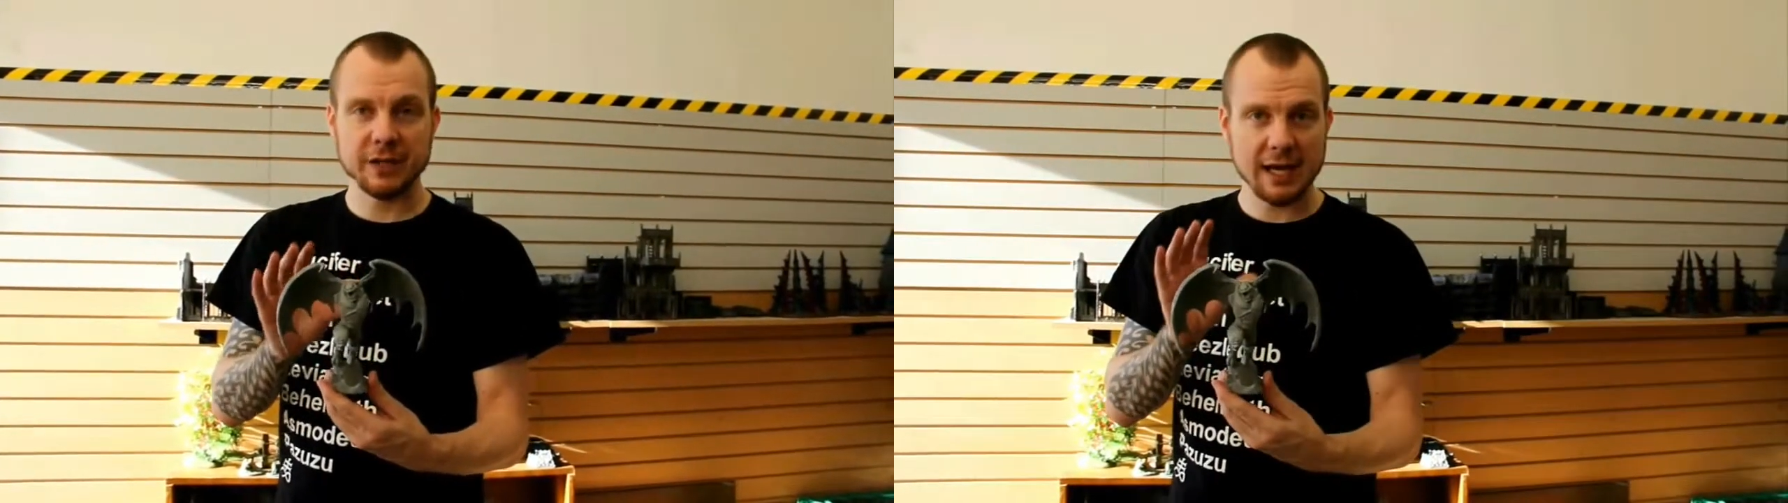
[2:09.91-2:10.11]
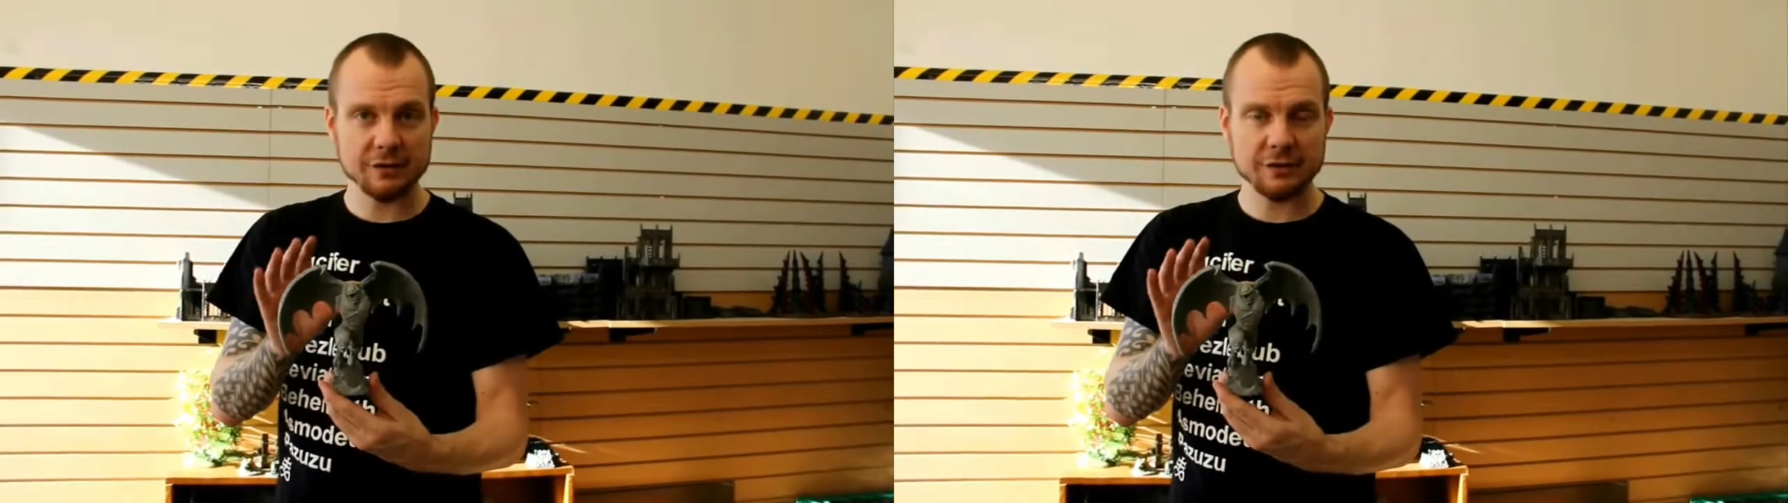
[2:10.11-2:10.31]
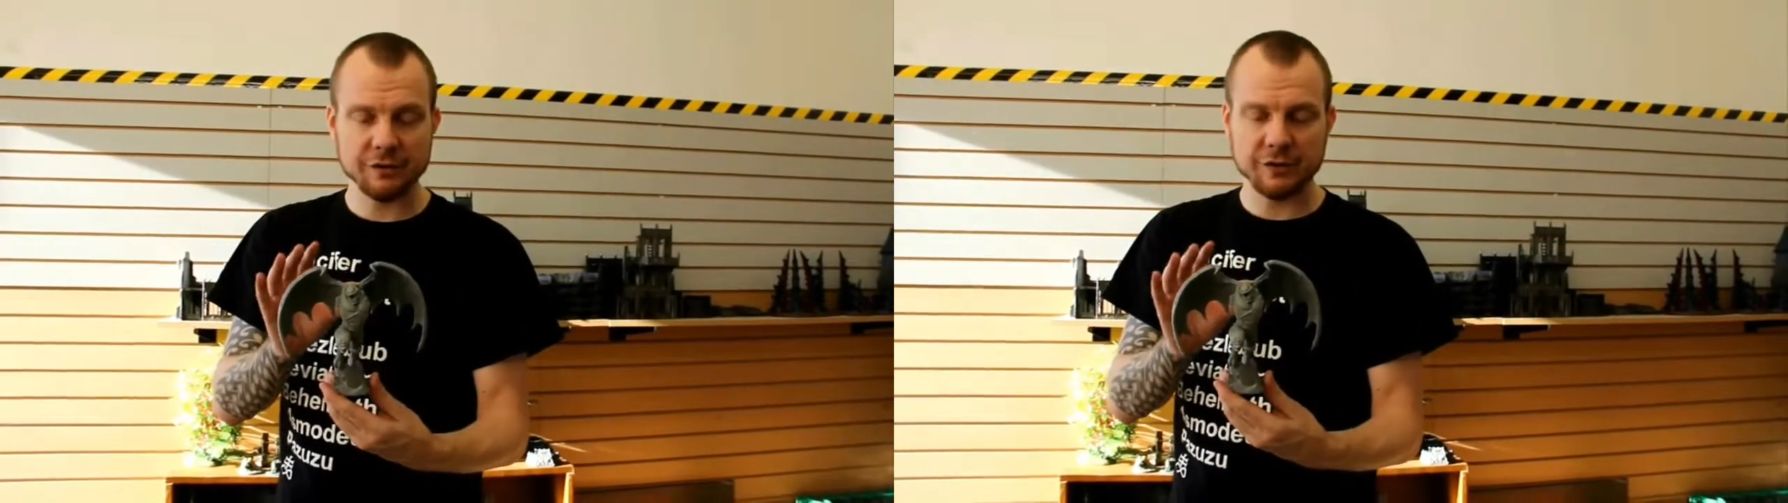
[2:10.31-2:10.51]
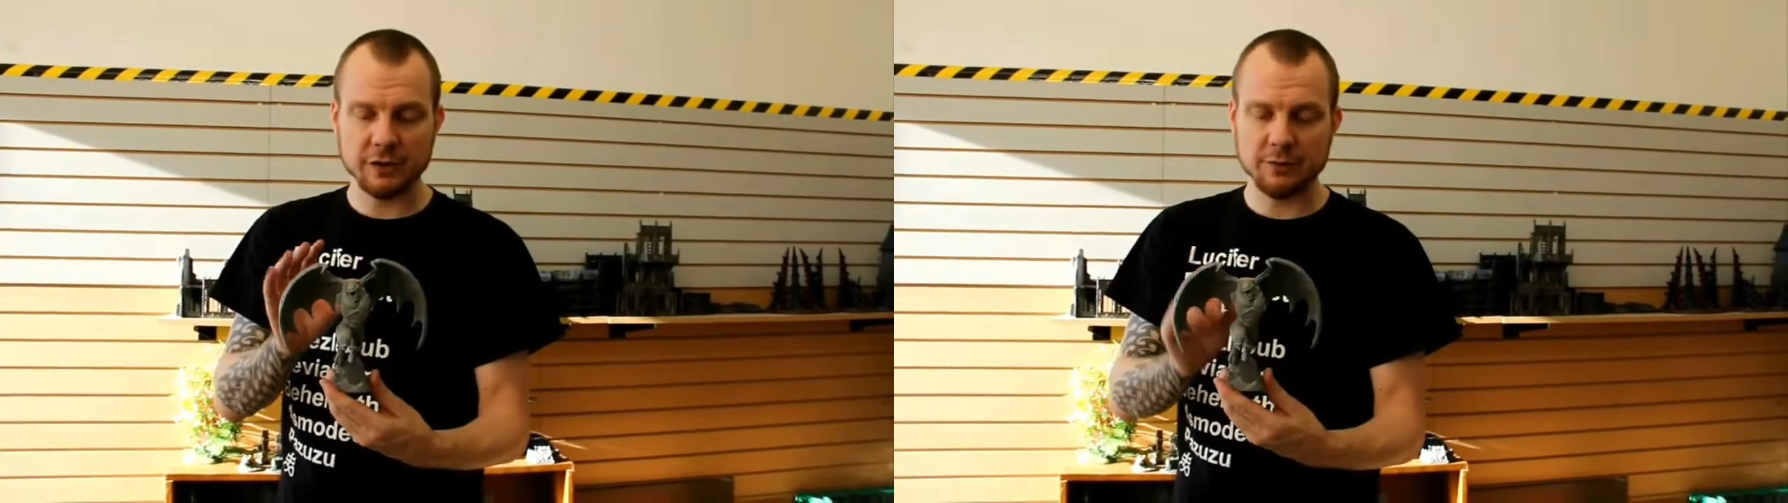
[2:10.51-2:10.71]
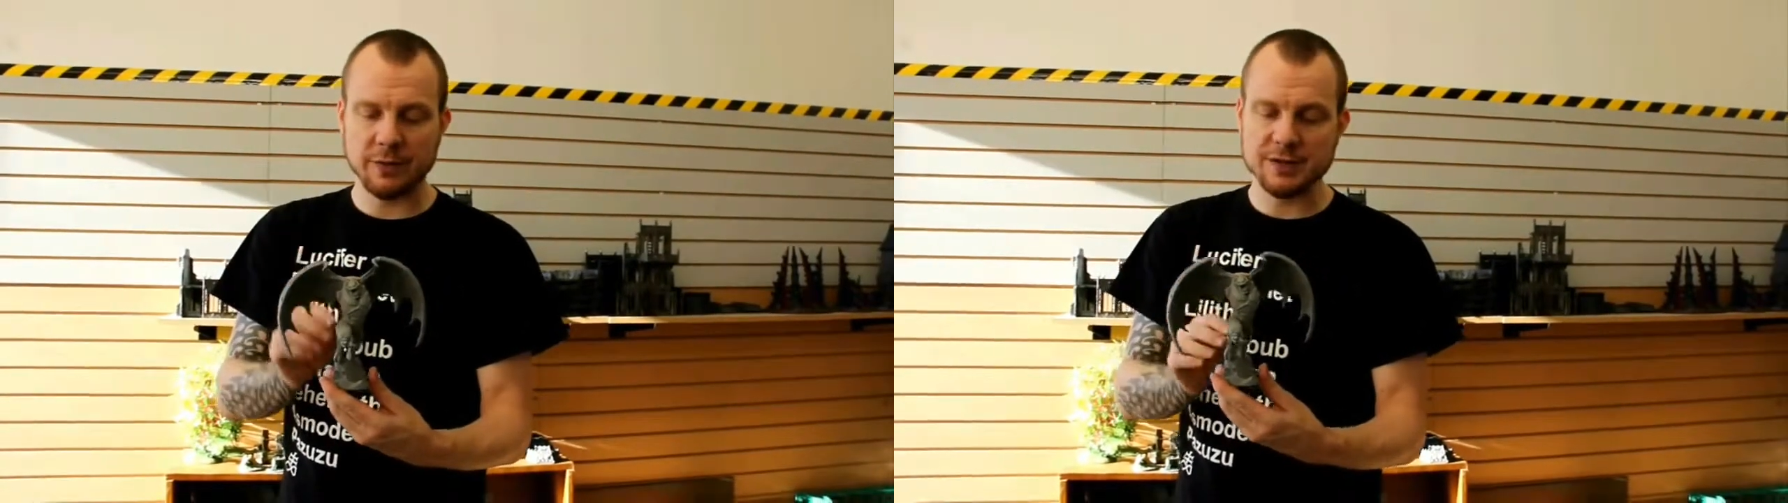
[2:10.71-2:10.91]
cast in
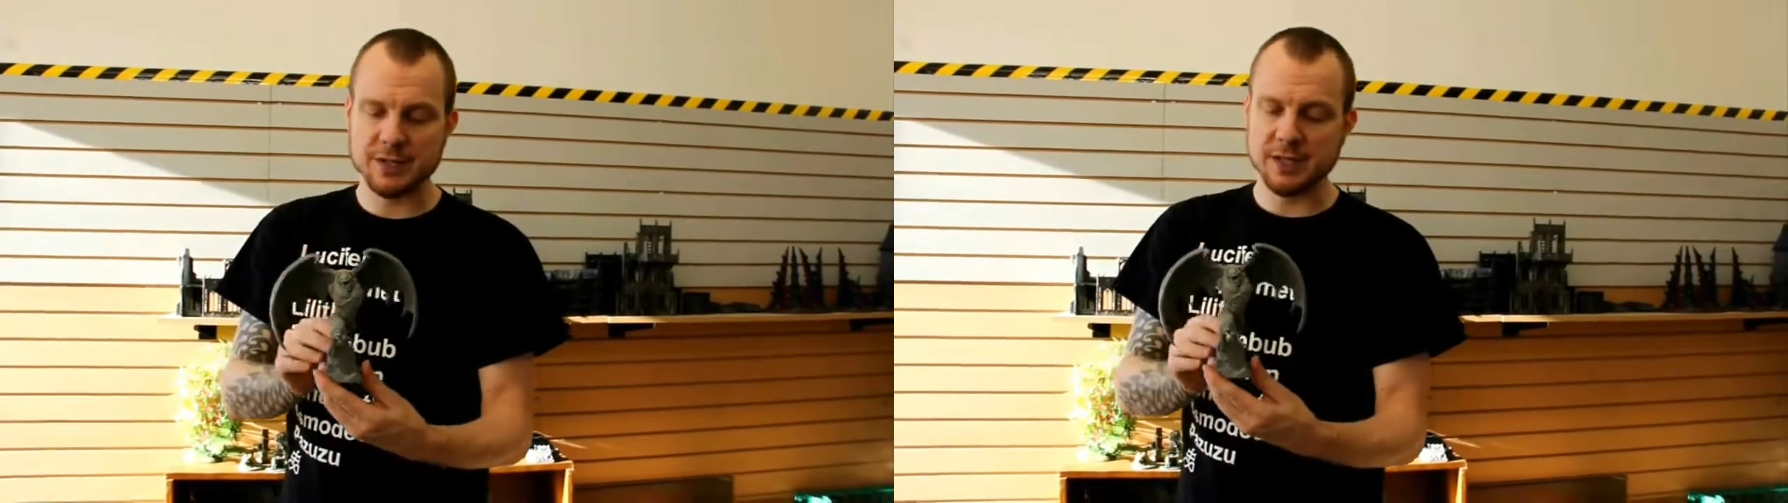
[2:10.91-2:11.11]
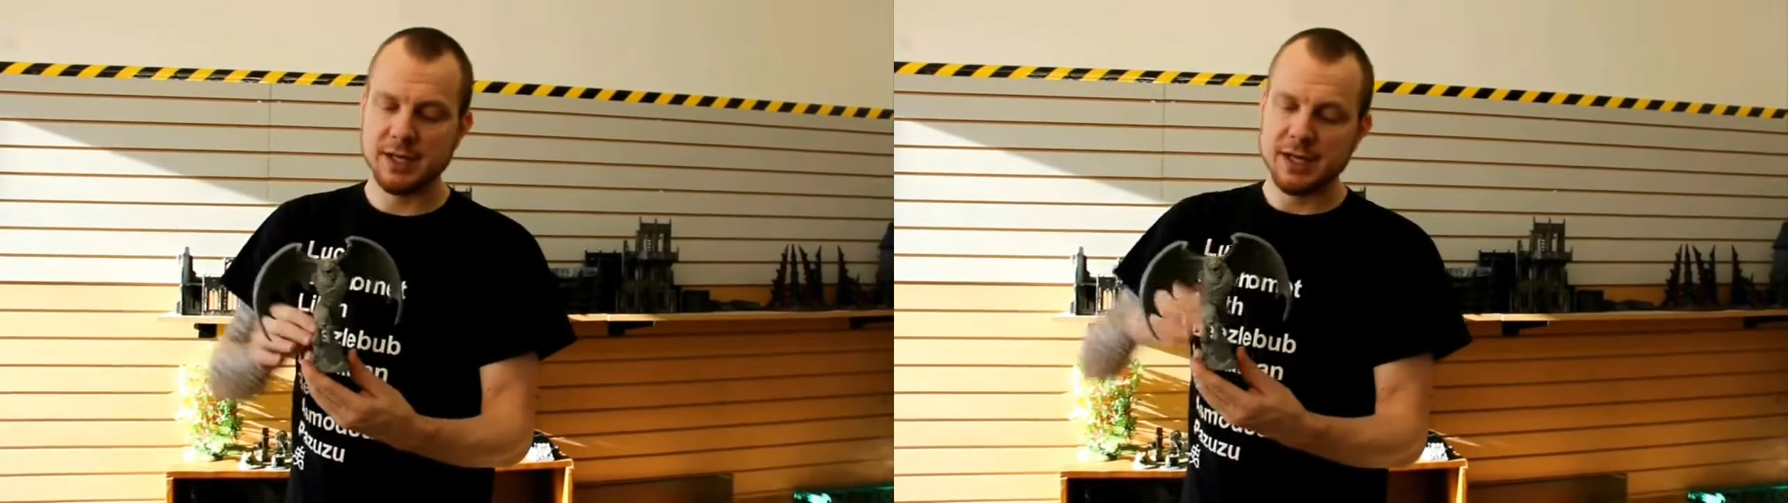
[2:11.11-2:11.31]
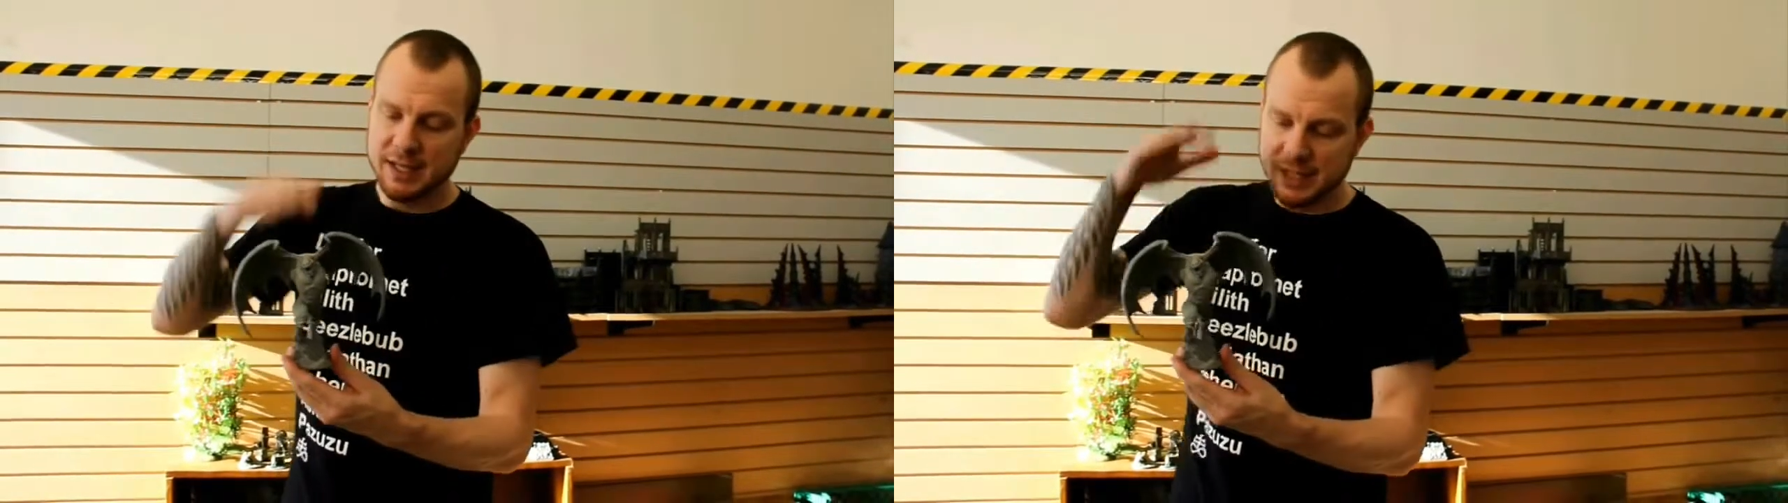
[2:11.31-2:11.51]
solid resin,